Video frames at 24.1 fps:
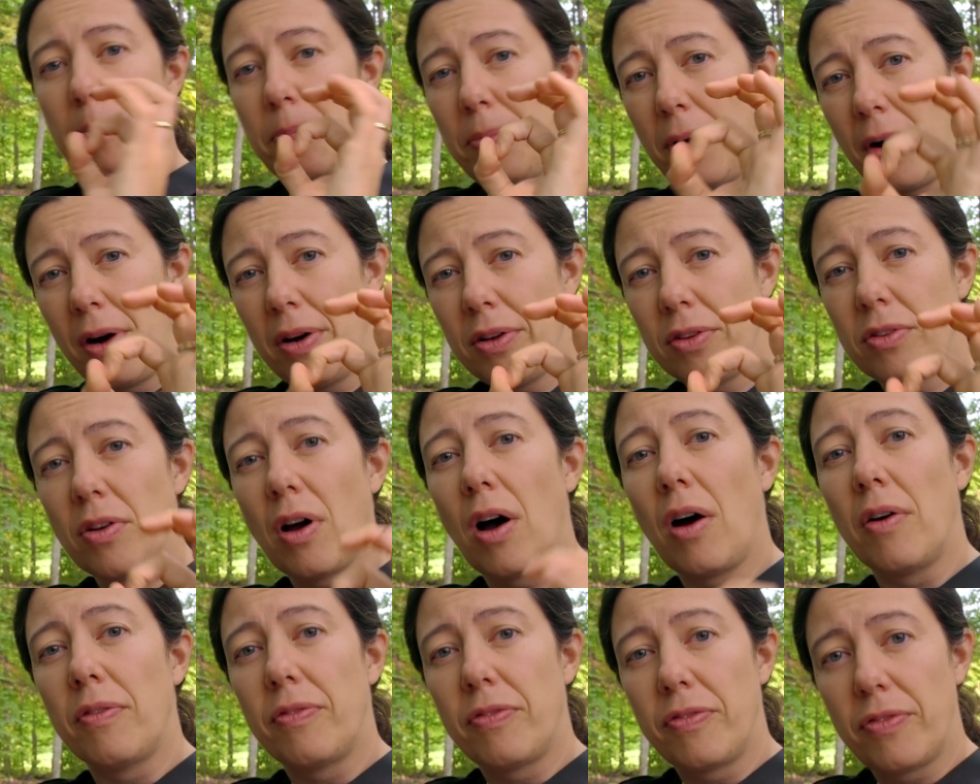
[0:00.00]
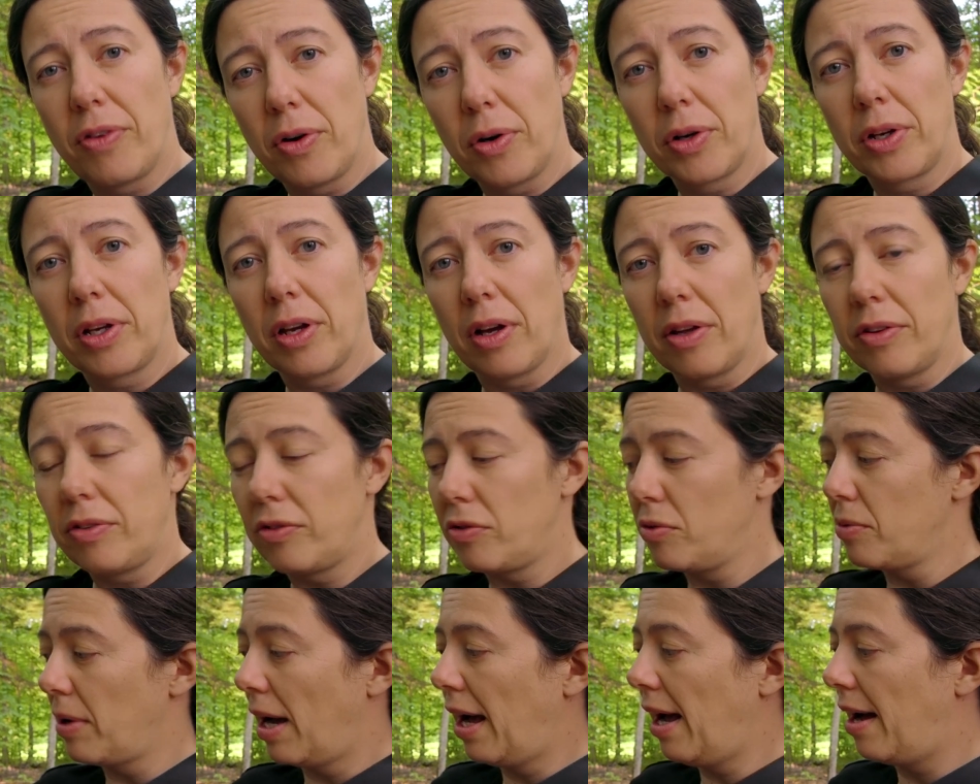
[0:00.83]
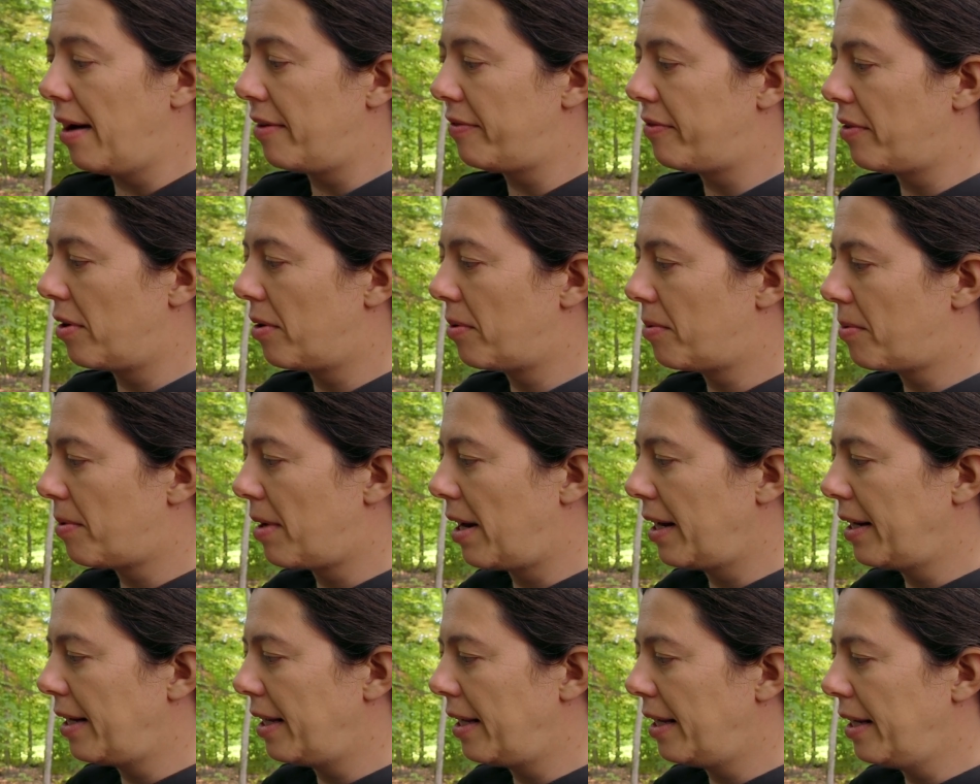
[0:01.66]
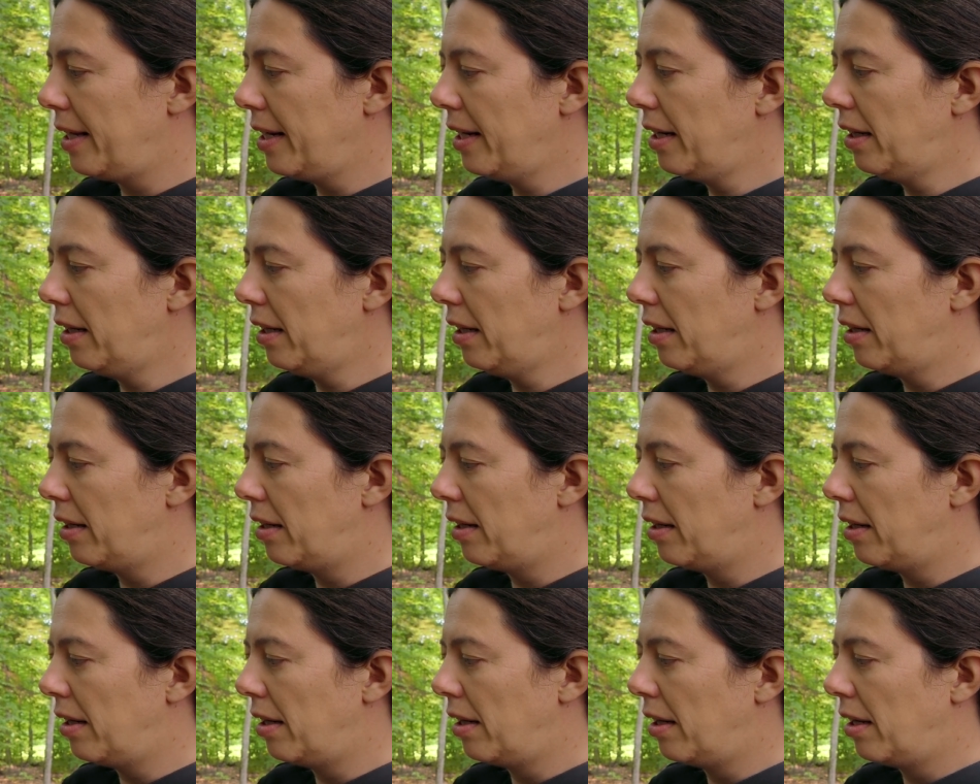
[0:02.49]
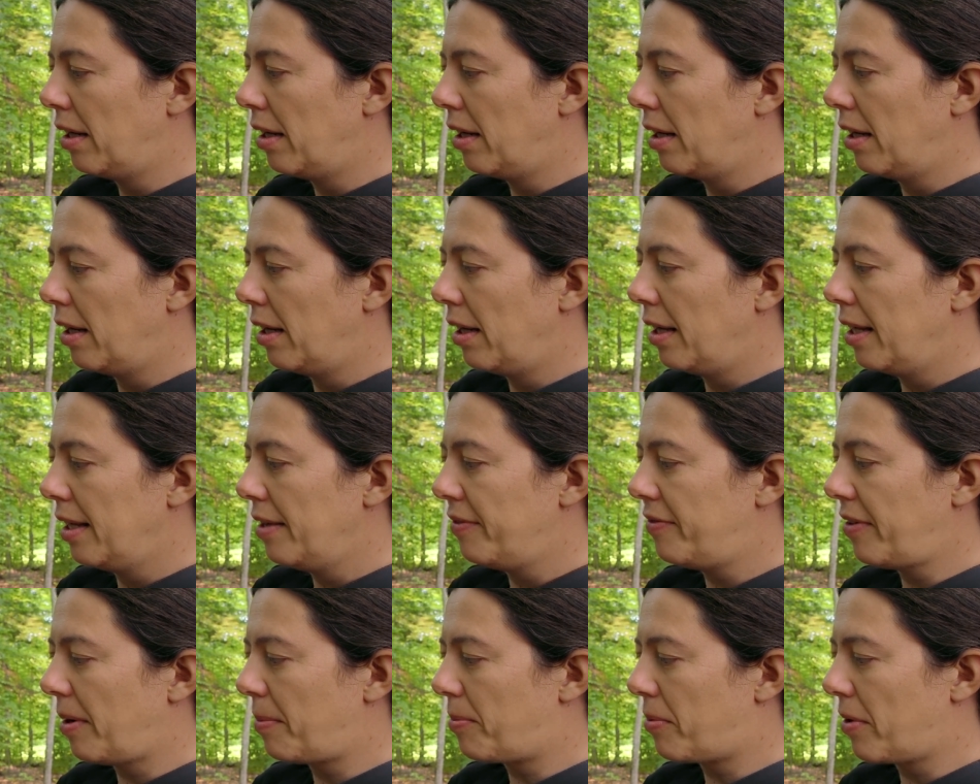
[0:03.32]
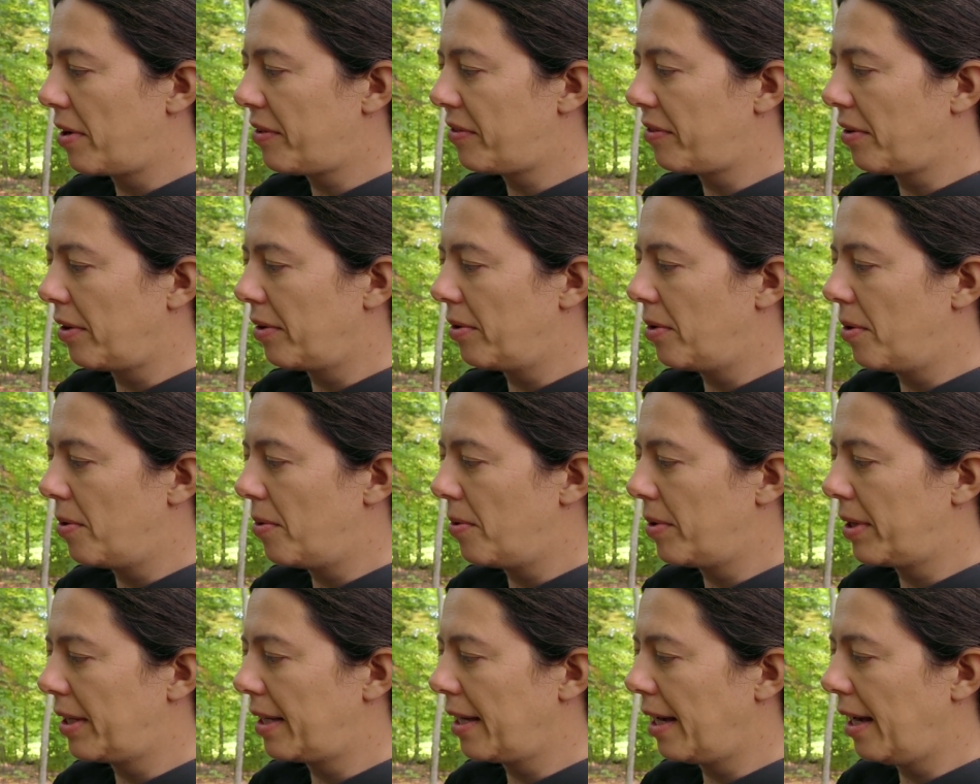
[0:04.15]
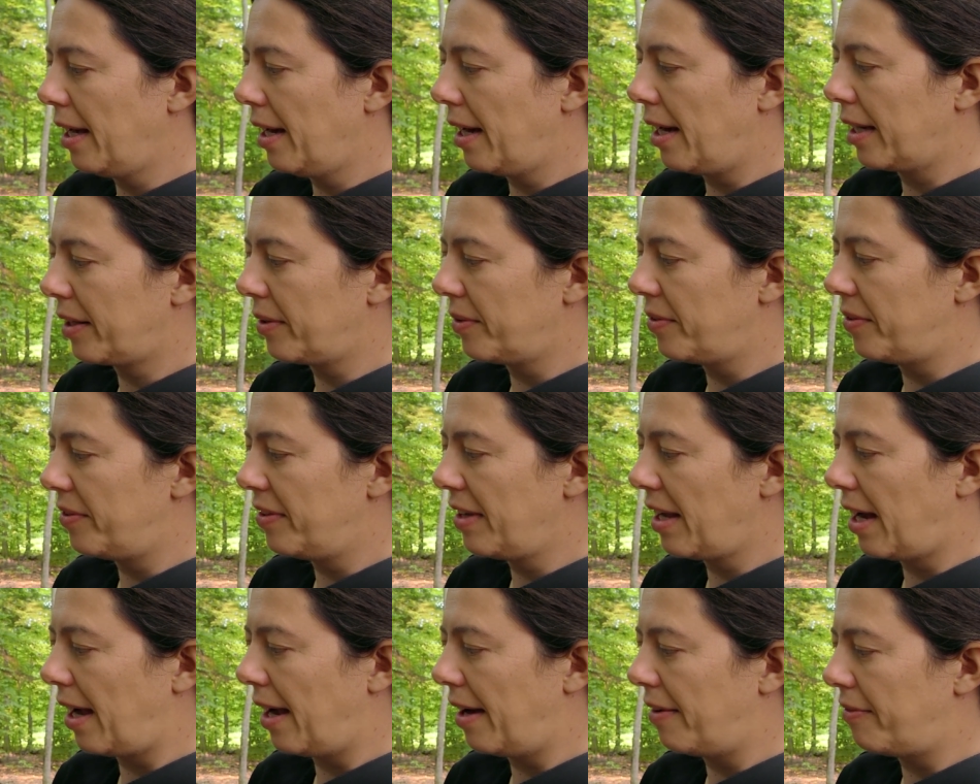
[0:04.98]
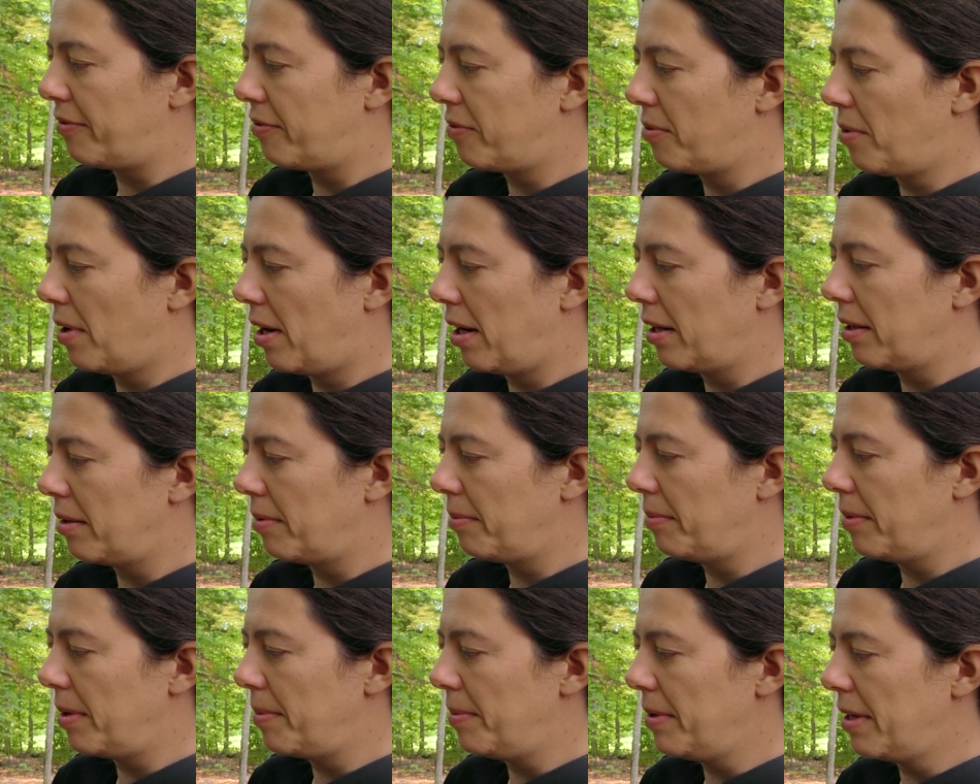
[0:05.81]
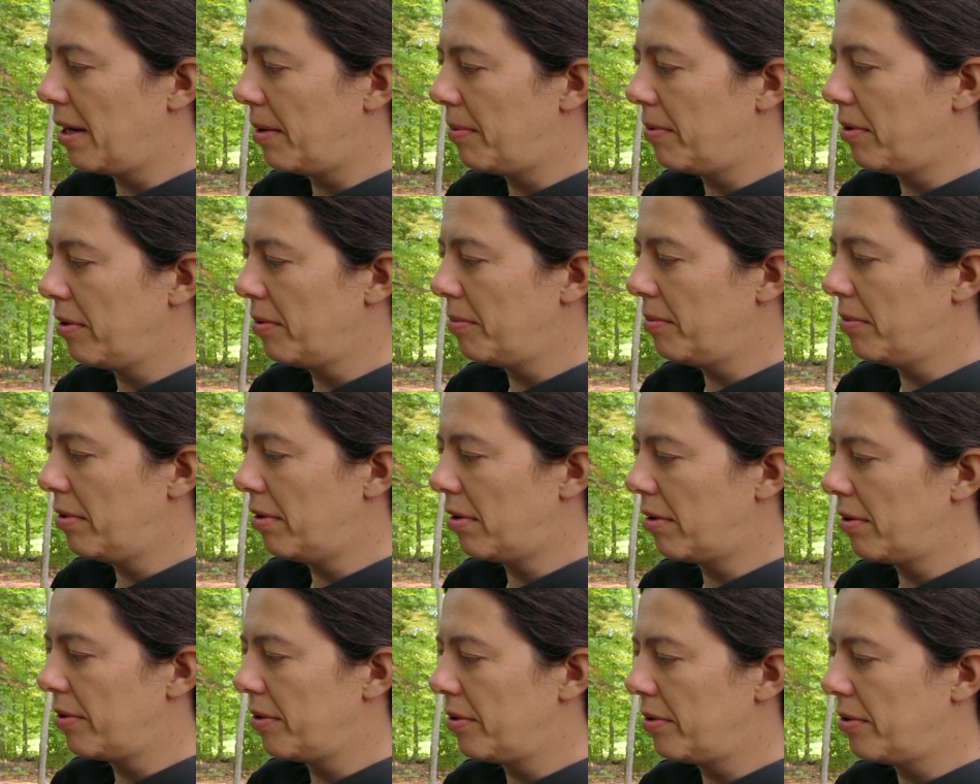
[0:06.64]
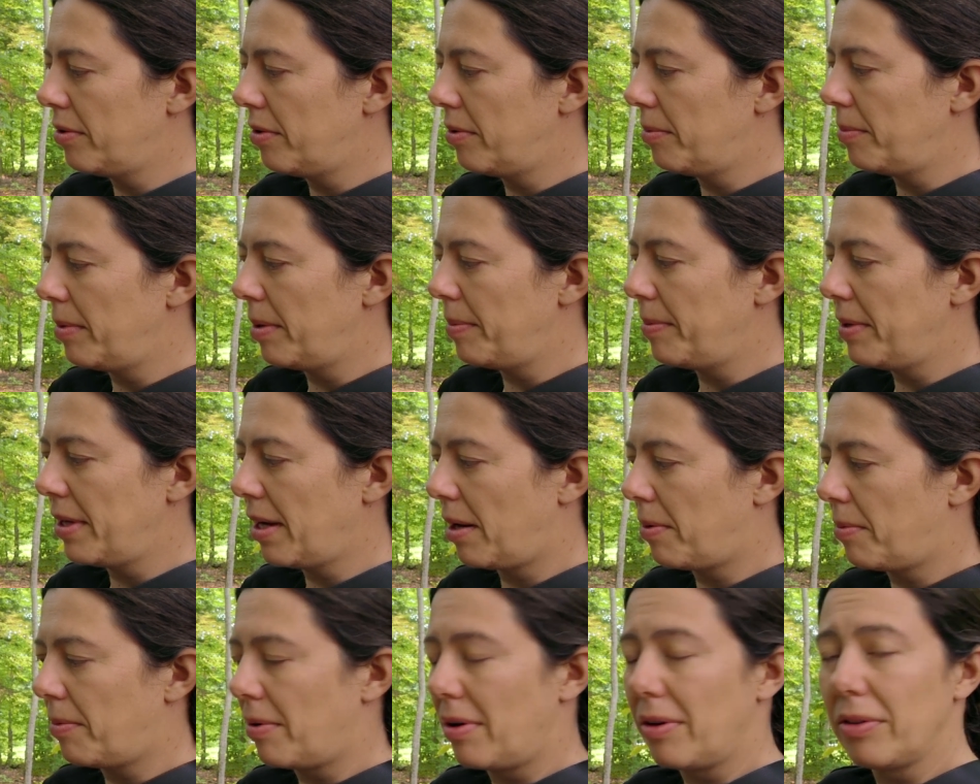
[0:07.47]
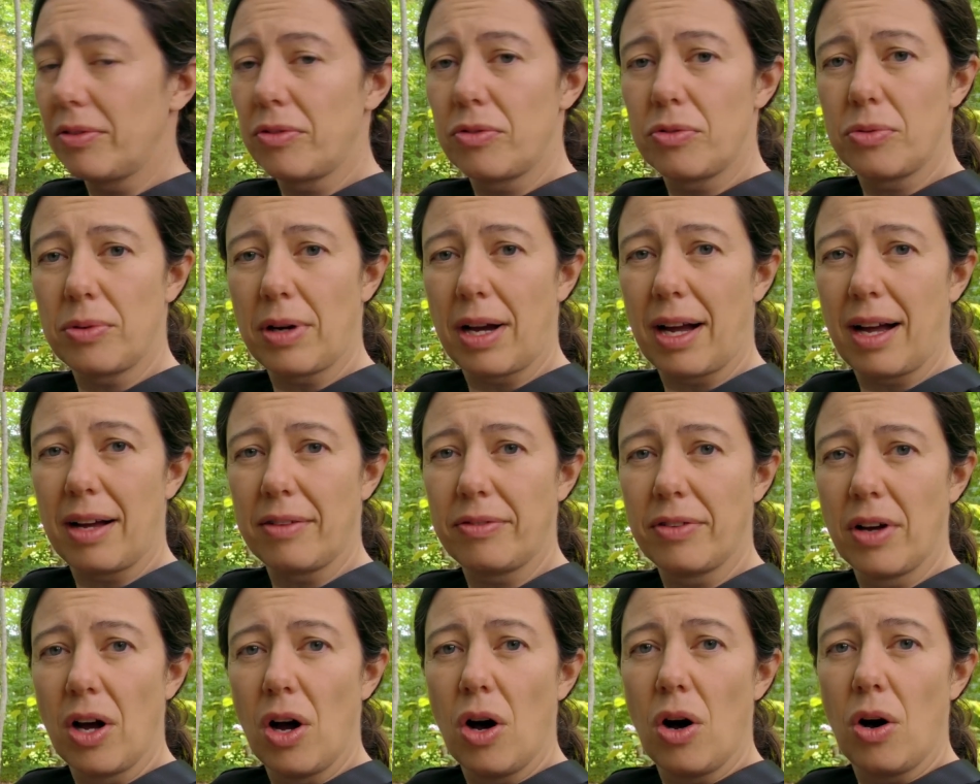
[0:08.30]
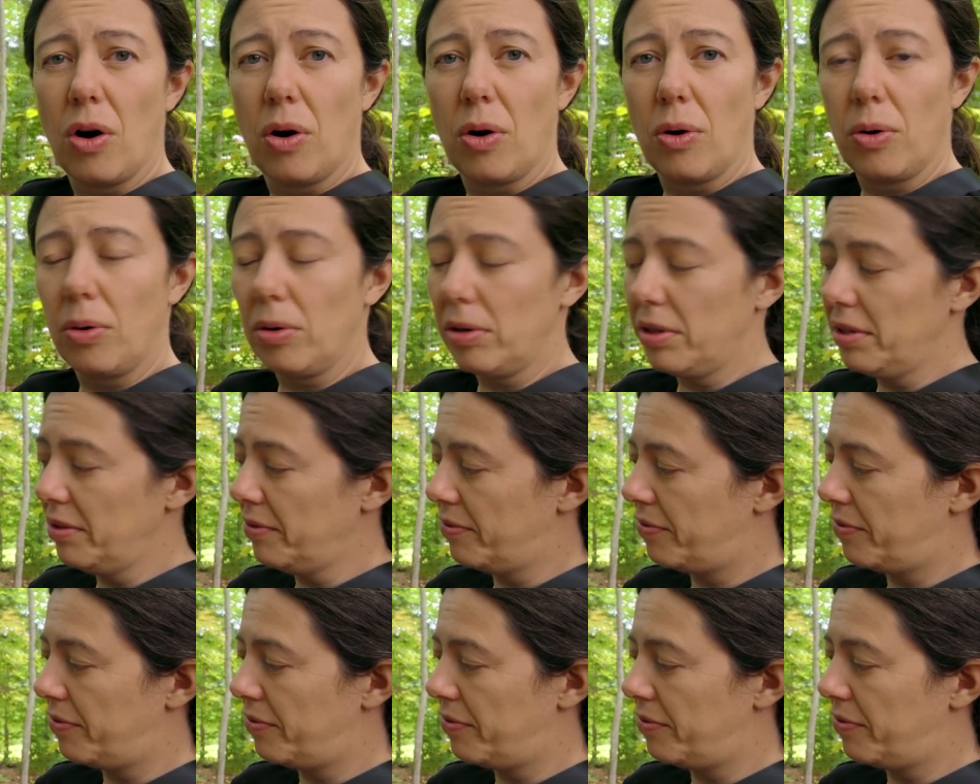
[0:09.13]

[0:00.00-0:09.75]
point of focus you have. Right here, if I press on OK, I can see I have one. Maybe I want more, maybe I want to have all in